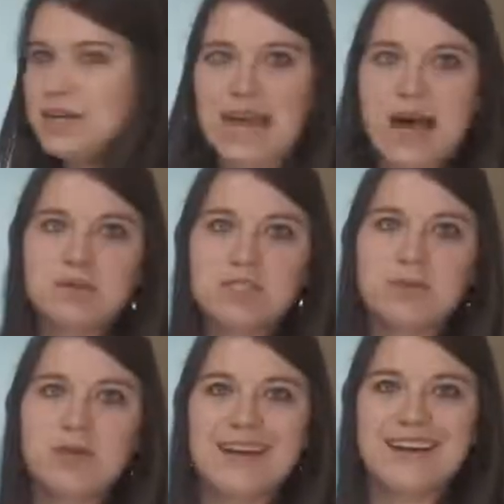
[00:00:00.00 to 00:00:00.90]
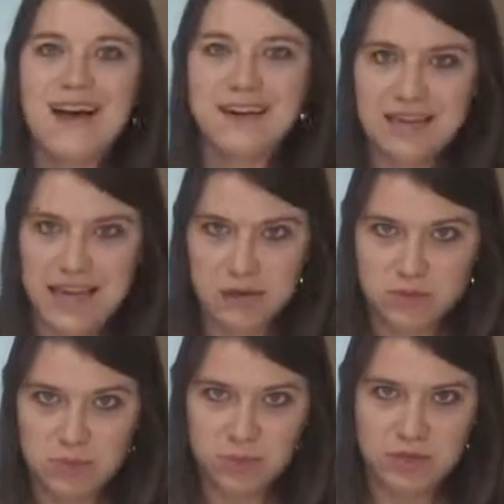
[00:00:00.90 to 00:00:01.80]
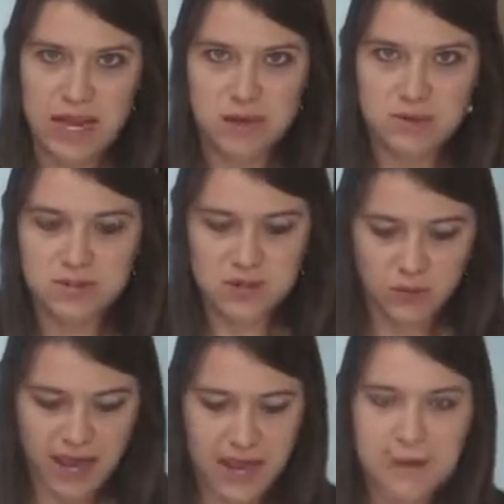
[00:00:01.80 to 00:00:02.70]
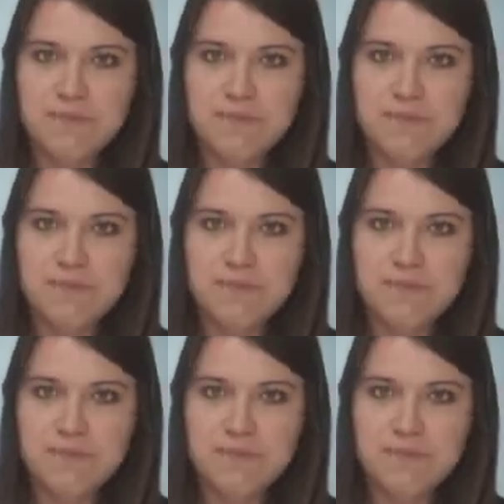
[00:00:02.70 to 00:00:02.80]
countable and uncountable nouns, okay?